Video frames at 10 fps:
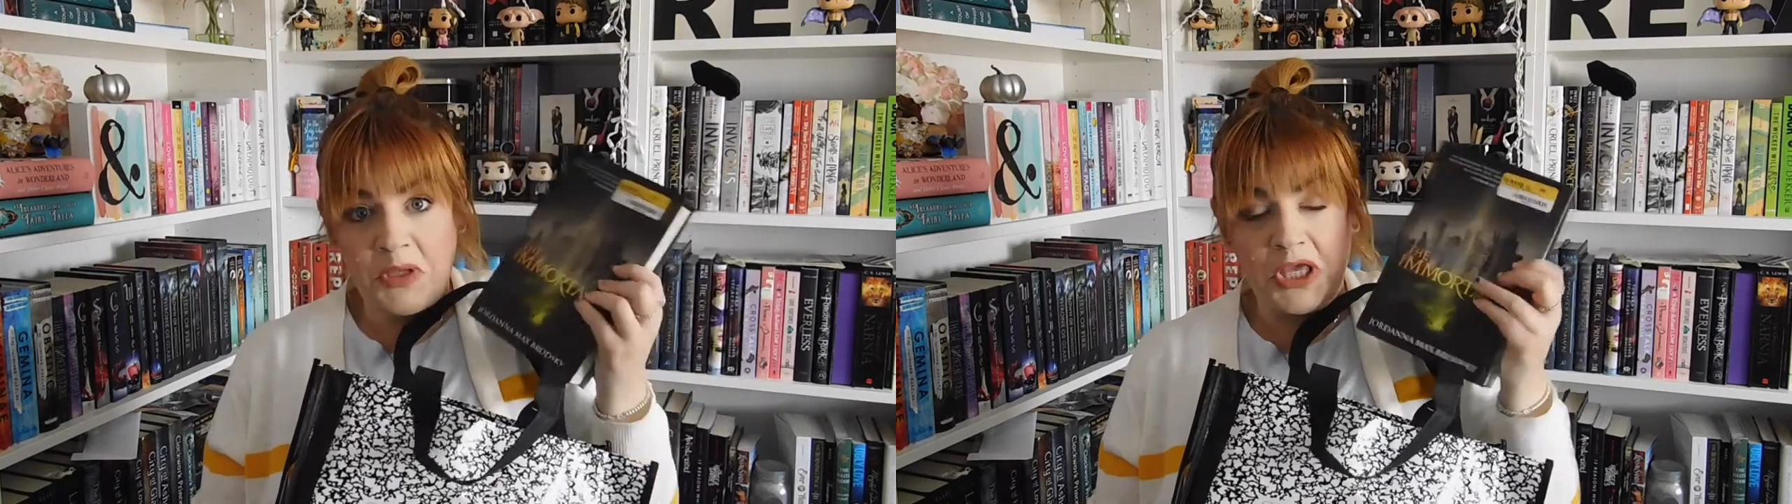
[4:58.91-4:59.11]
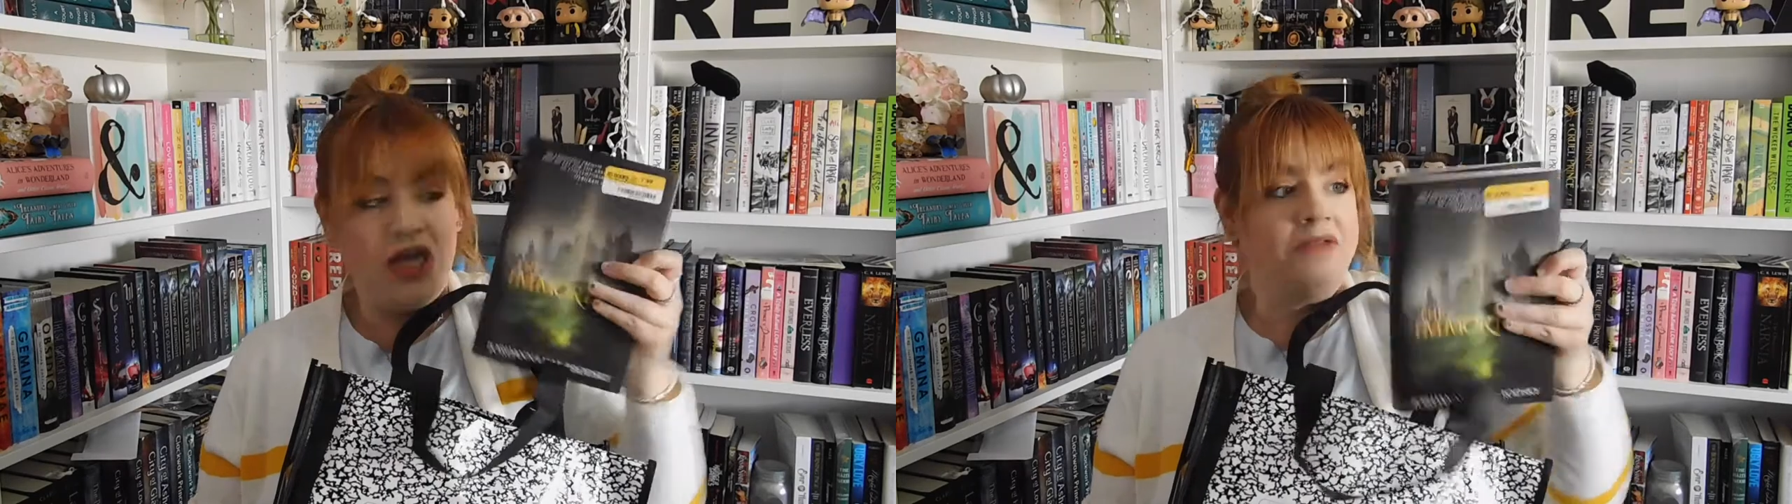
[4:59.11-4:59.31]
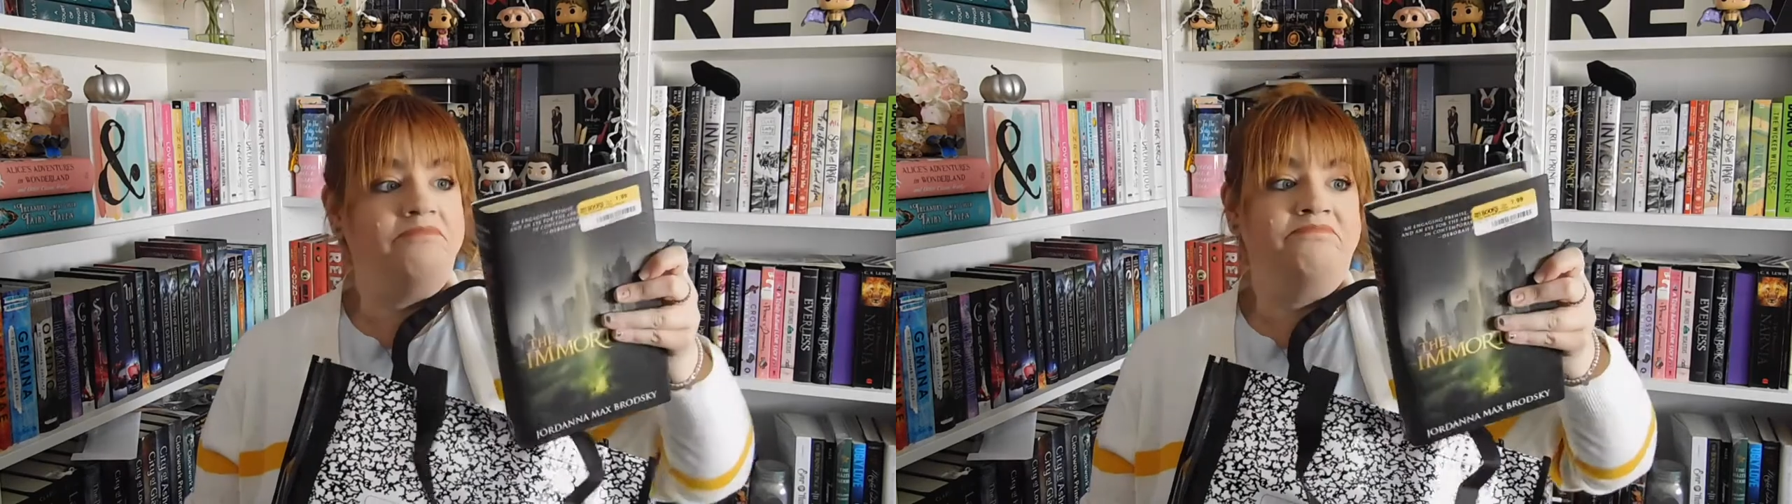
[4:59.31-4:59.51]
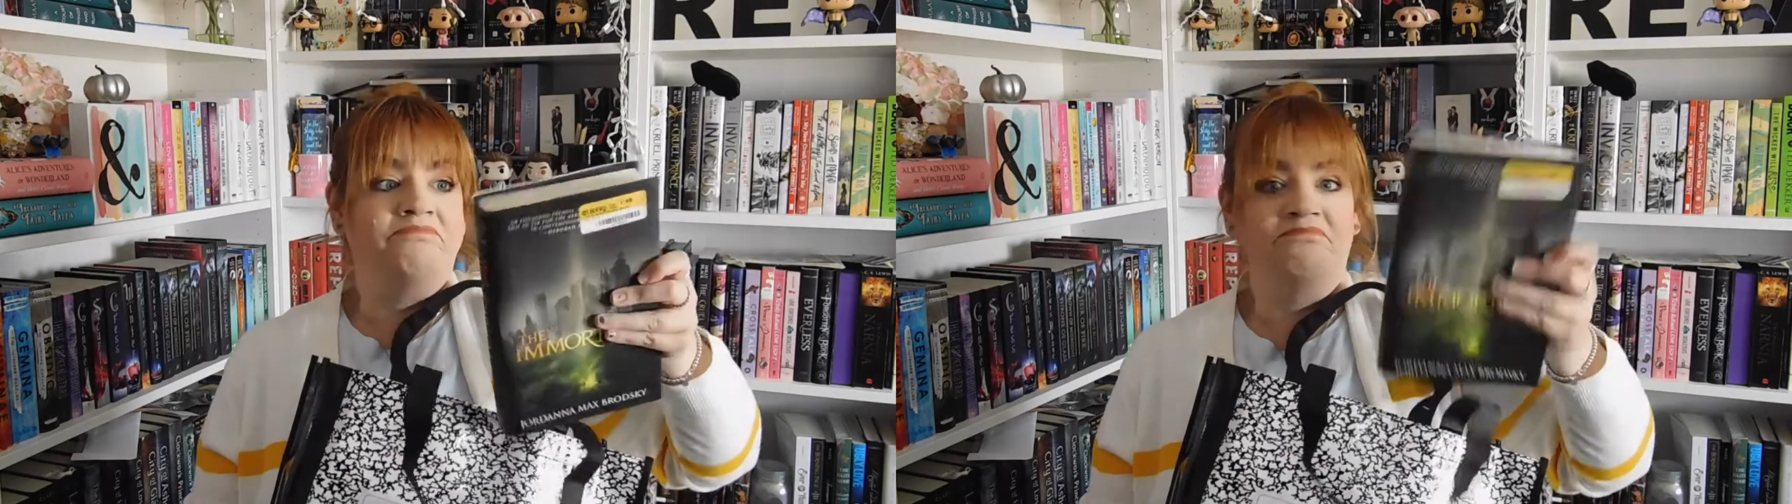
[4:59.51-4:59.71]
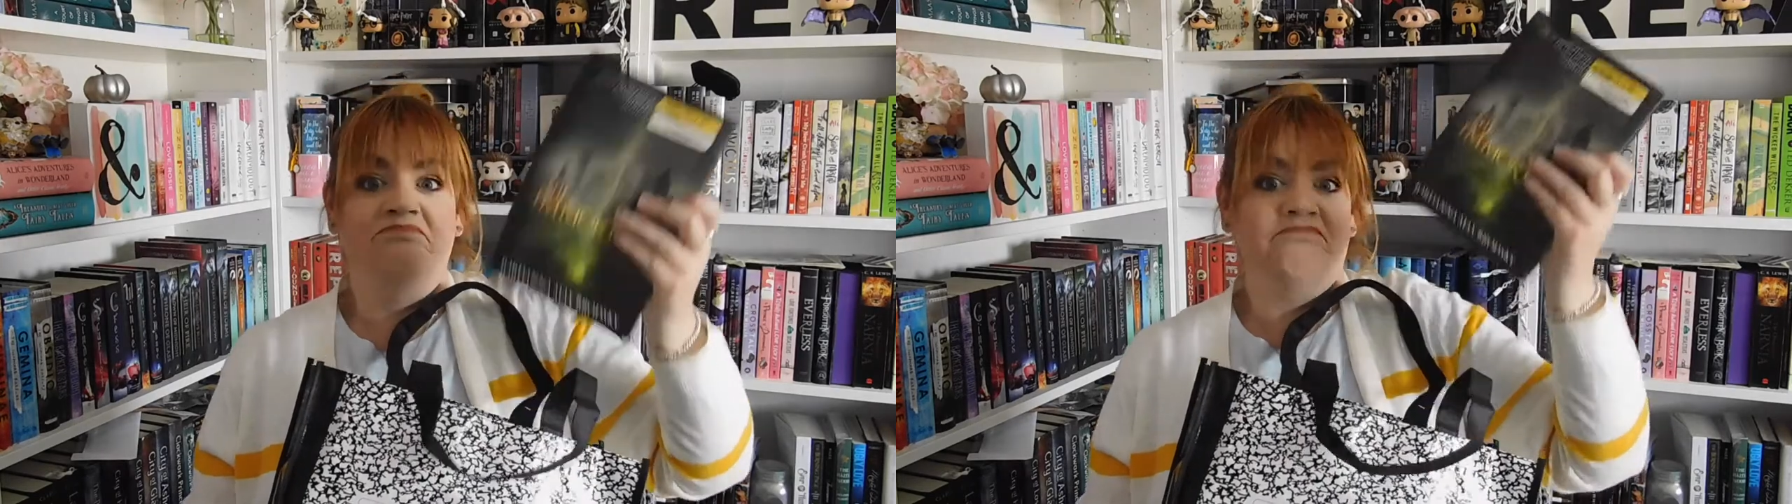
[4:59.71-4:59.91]
good.
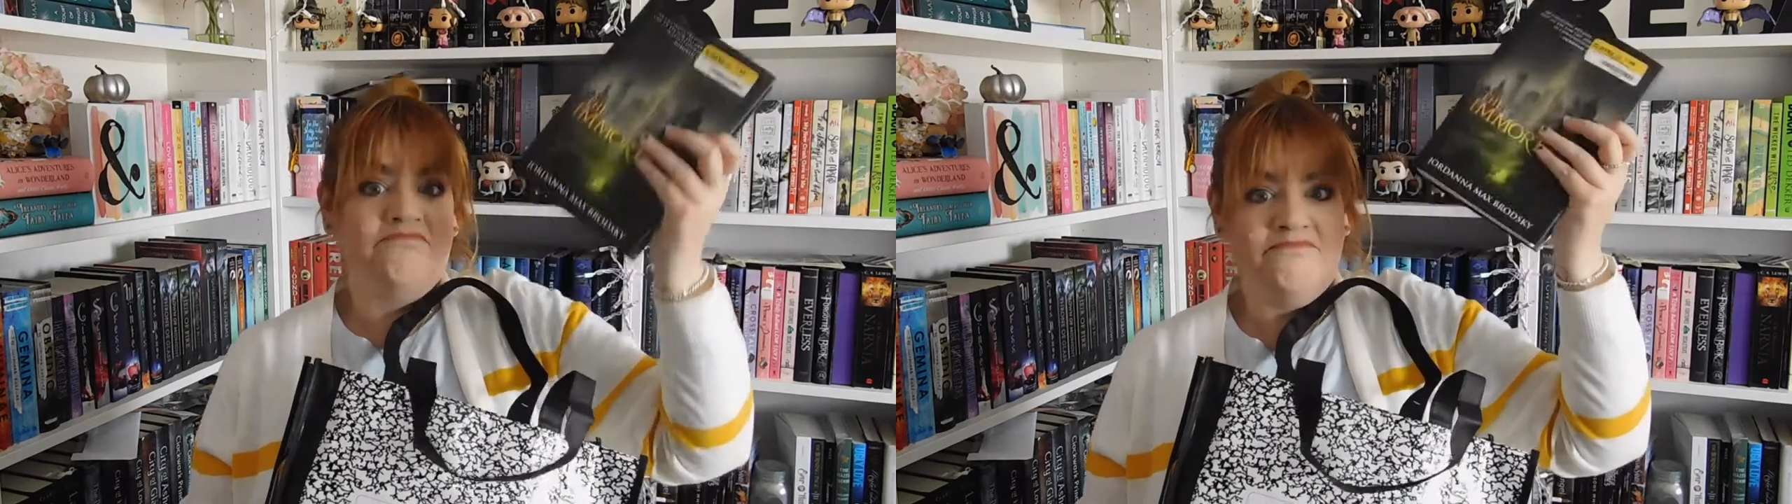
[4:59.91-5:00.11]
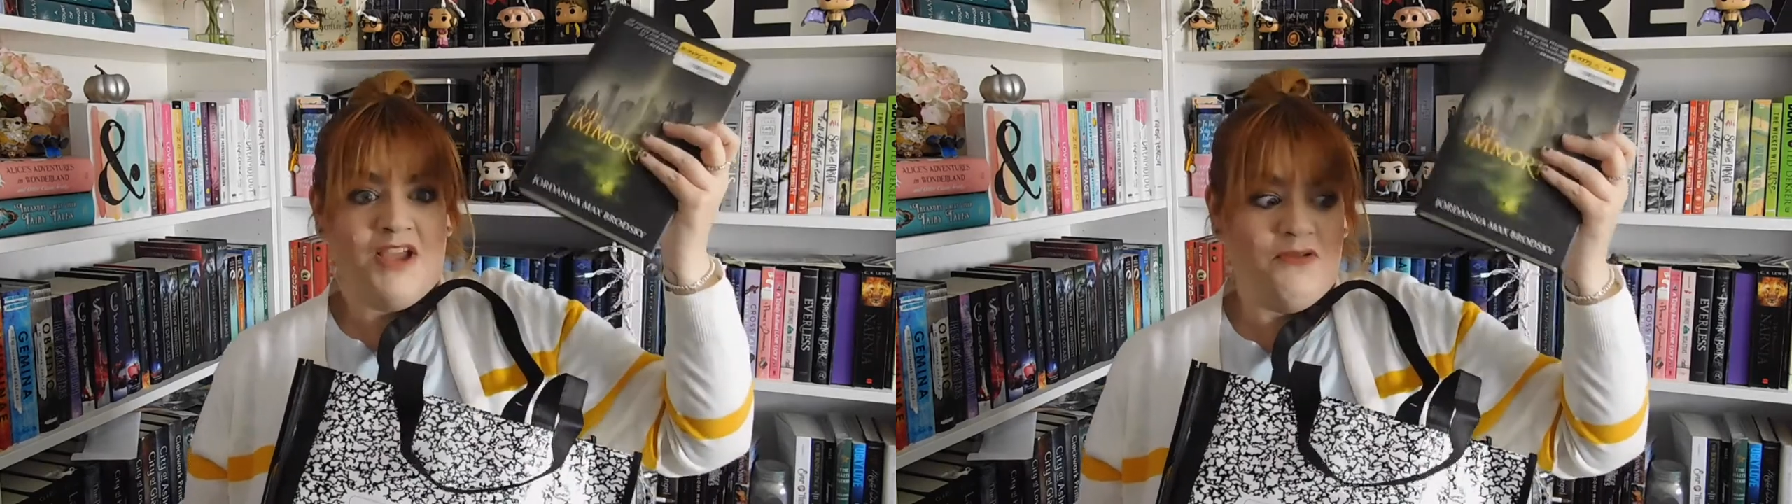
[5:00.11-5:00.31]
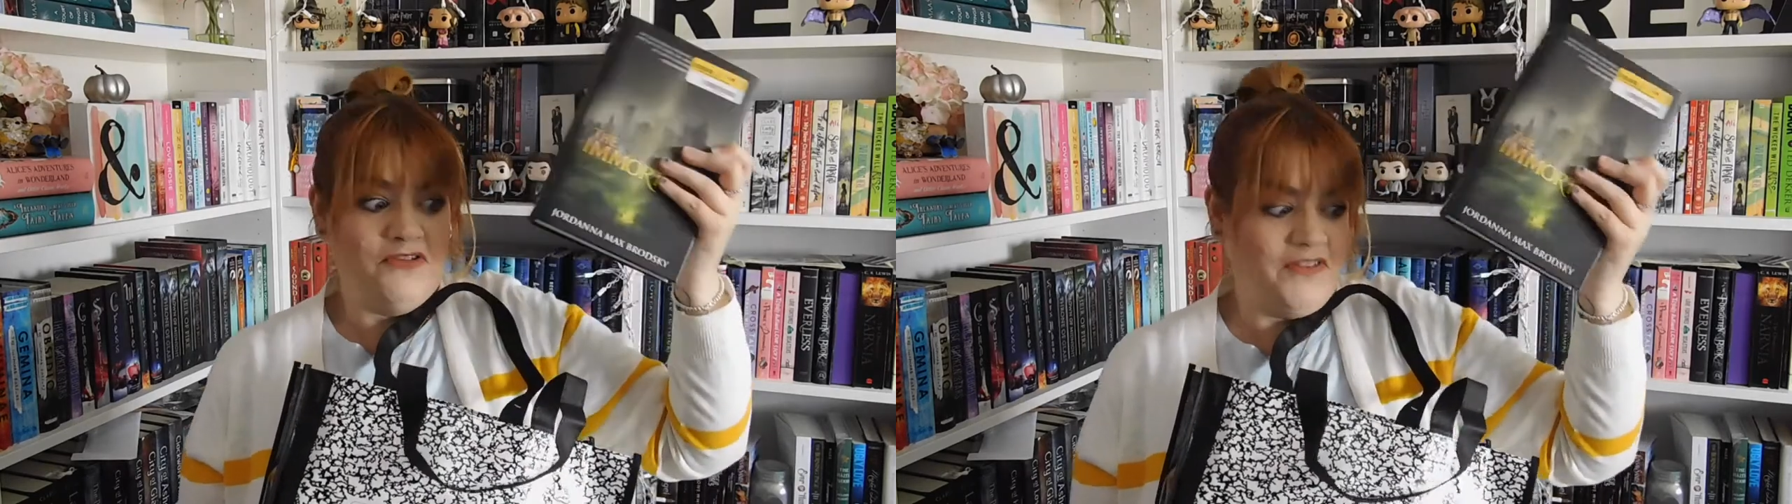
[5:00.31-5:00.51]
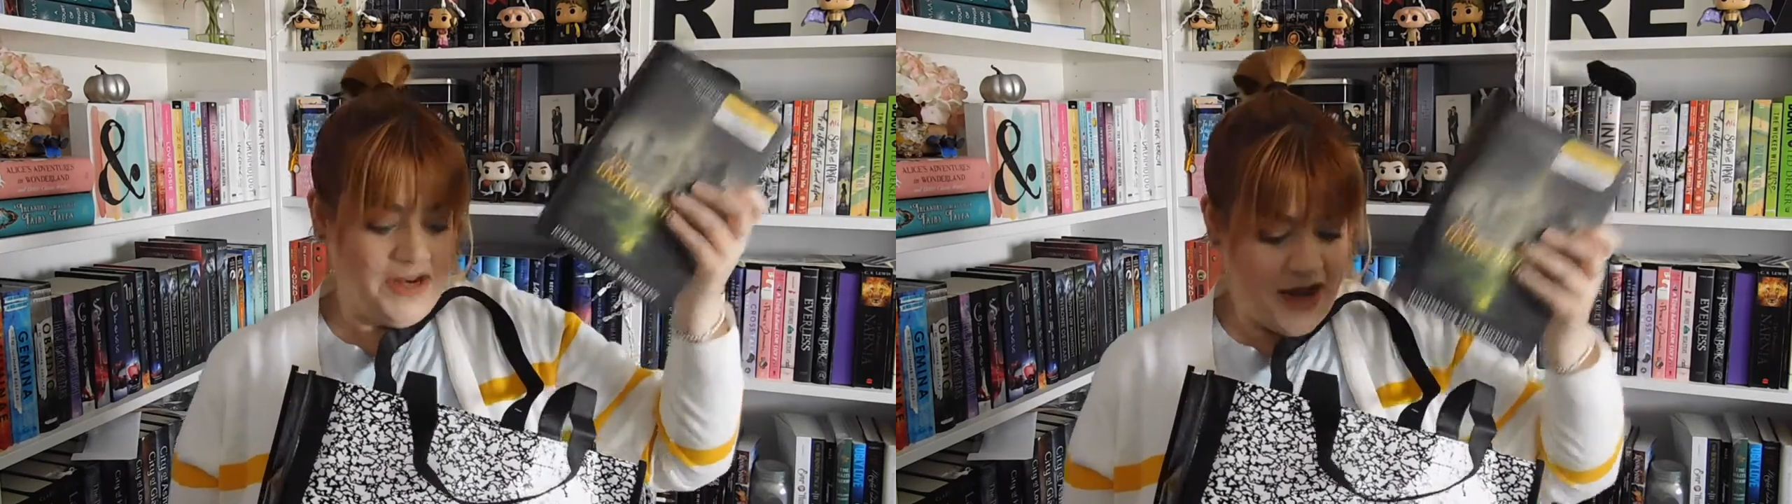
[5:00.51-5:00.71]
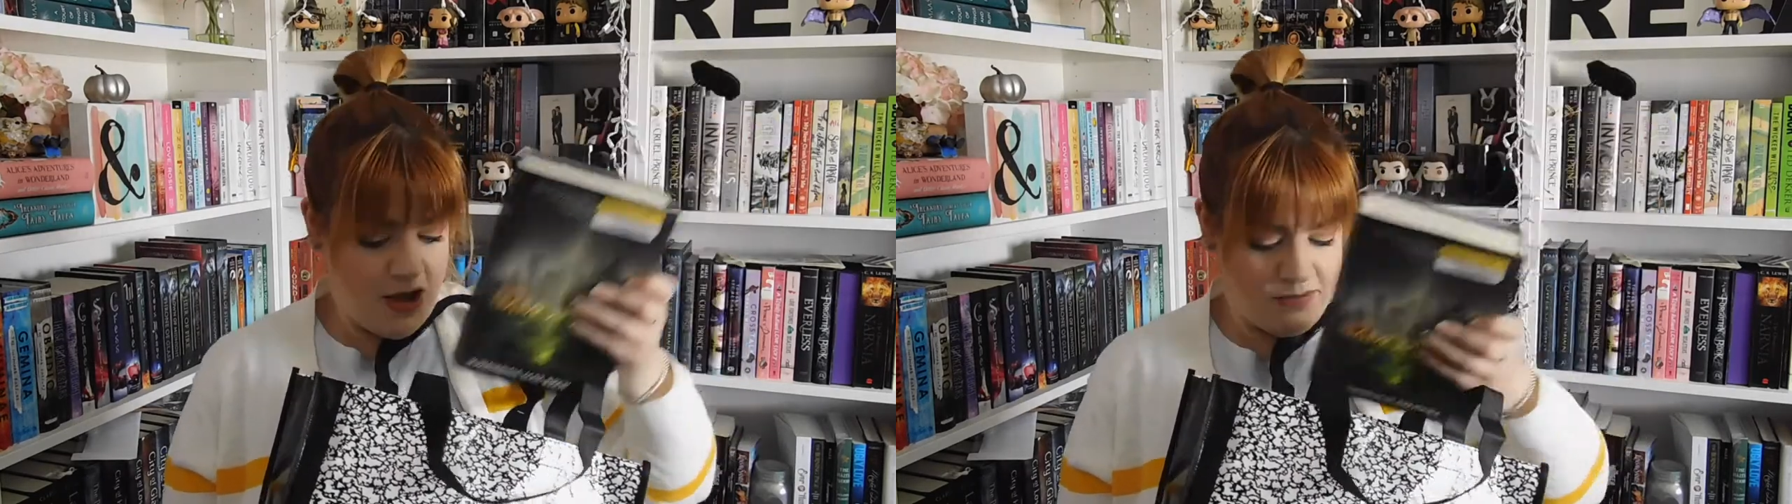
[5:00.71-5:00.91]
we'll
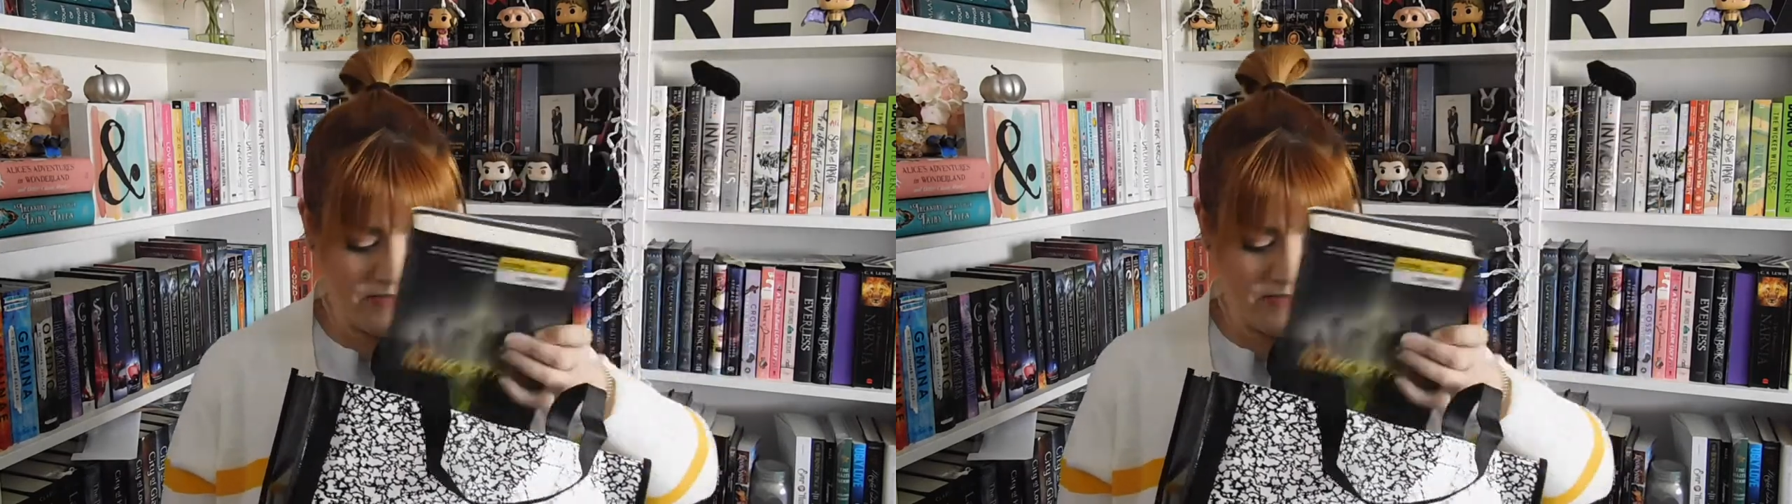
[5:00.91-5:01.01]
find out.